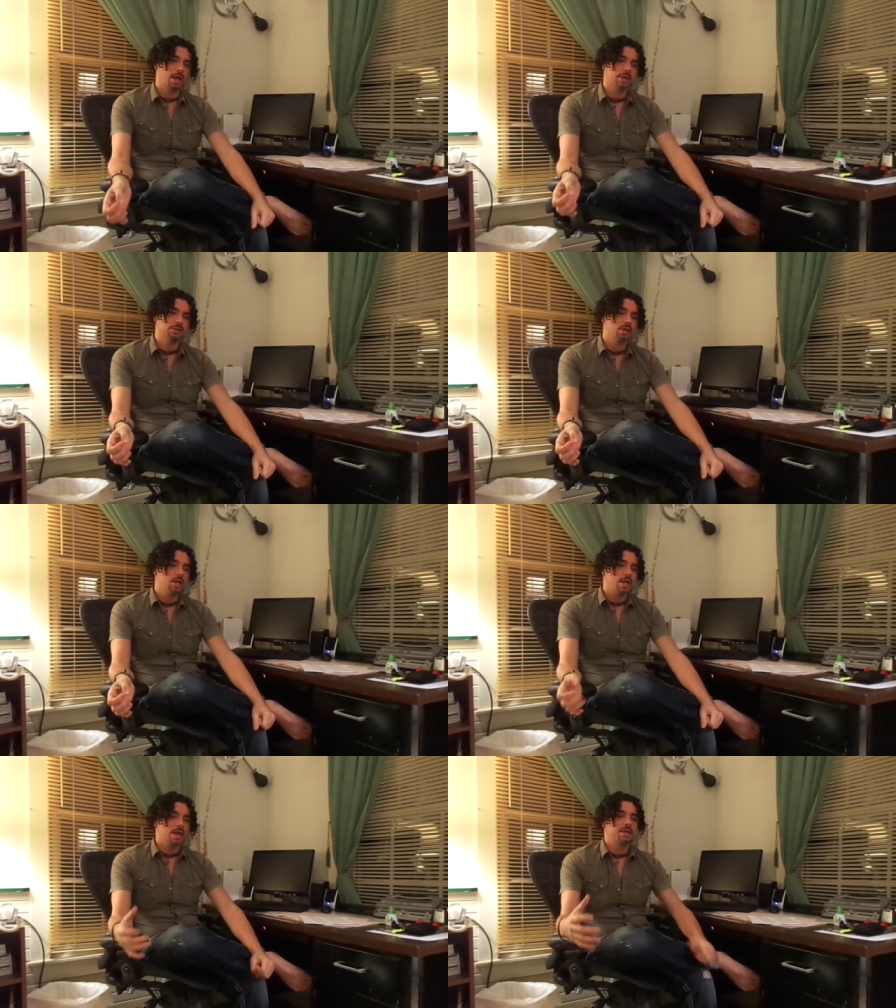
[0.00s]
And
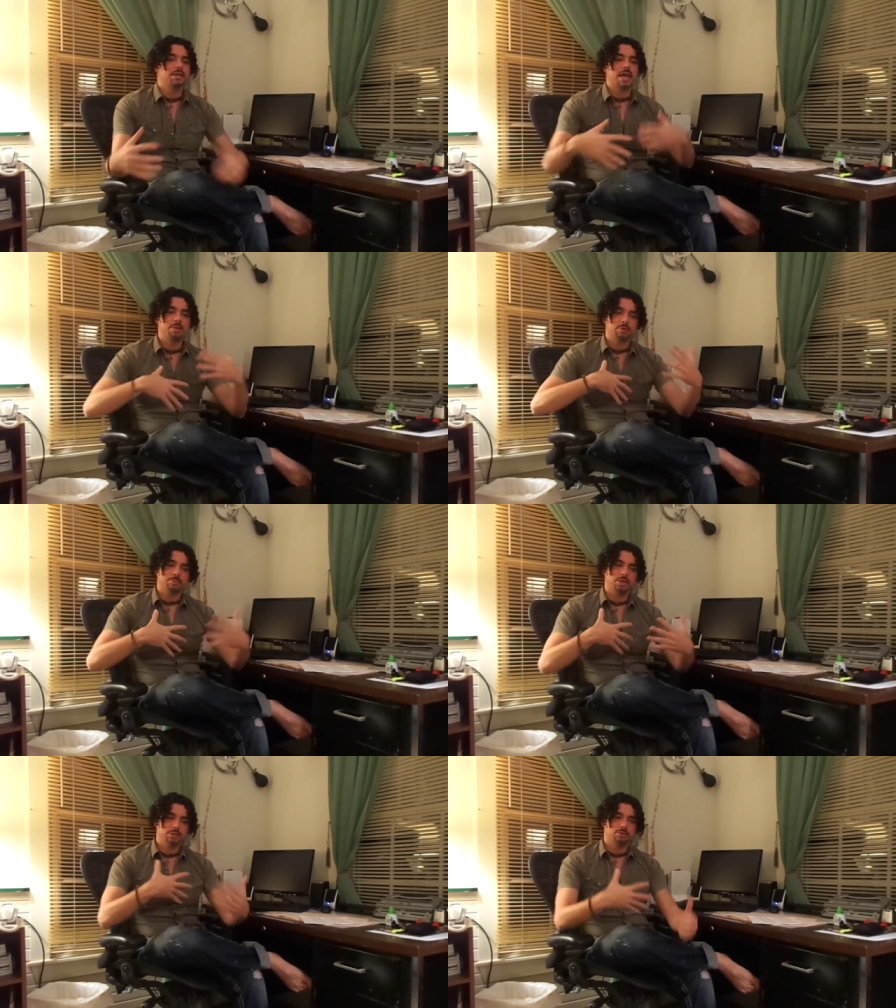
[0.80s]
it enabled
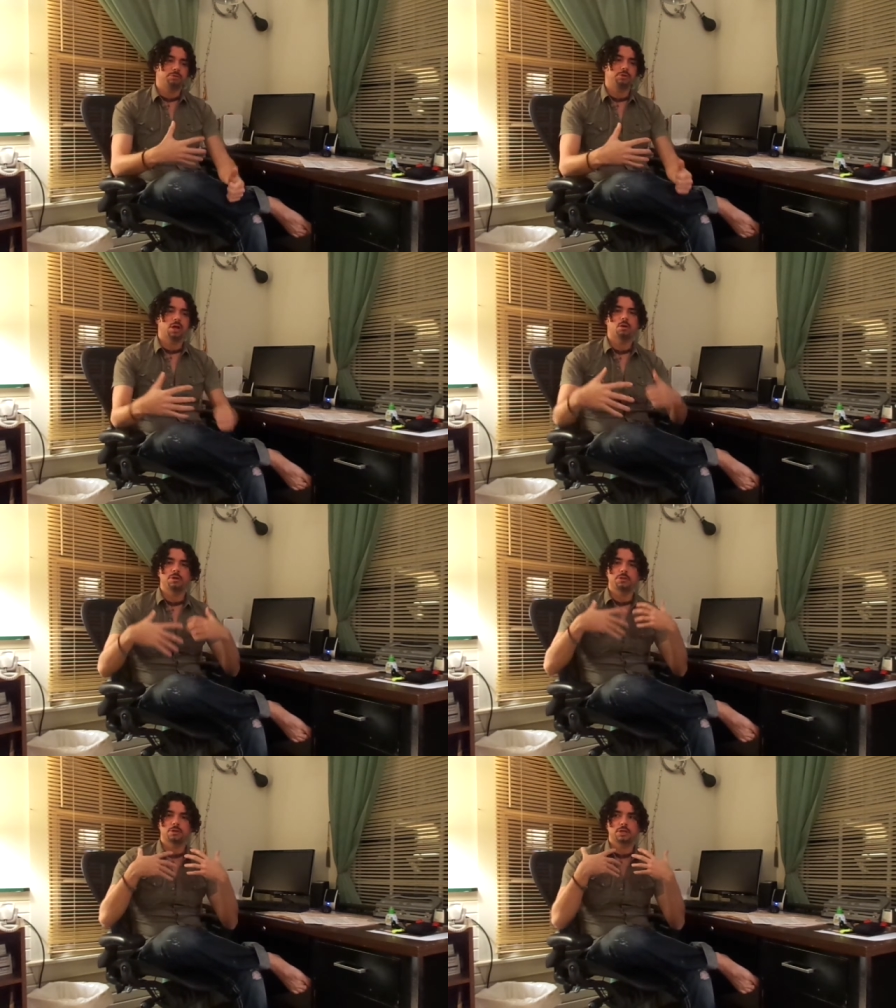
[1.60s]
me to flow
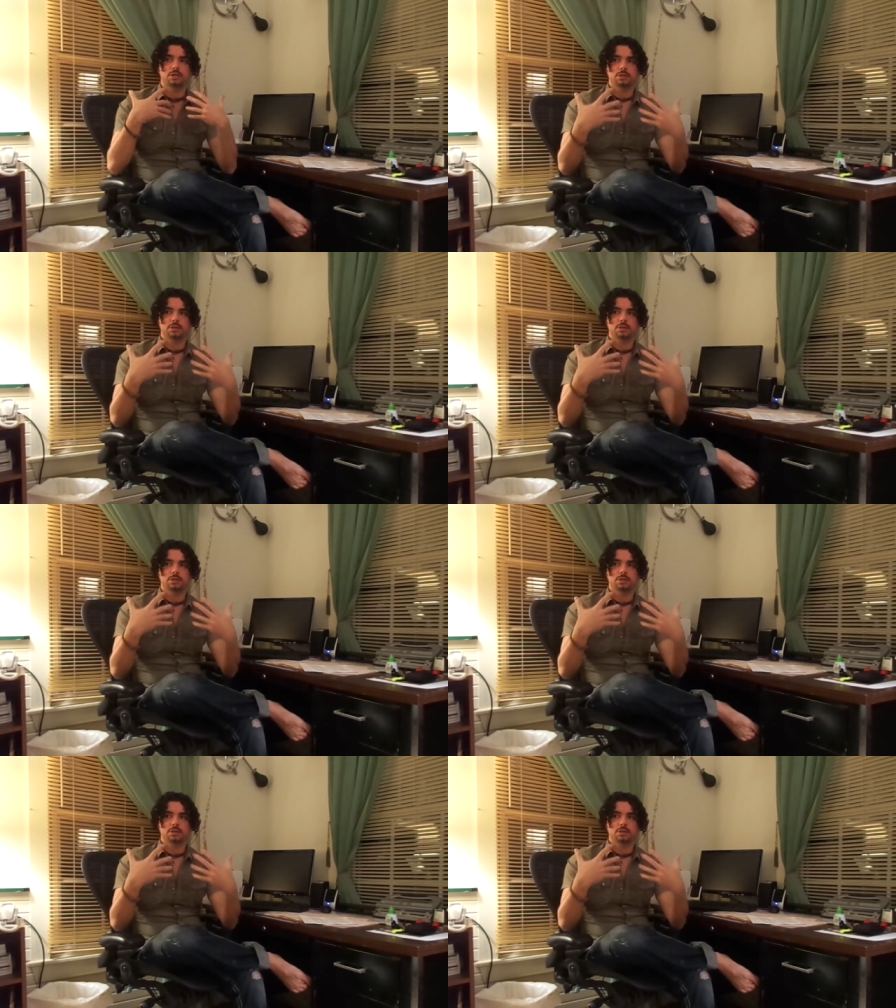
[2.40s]
with the,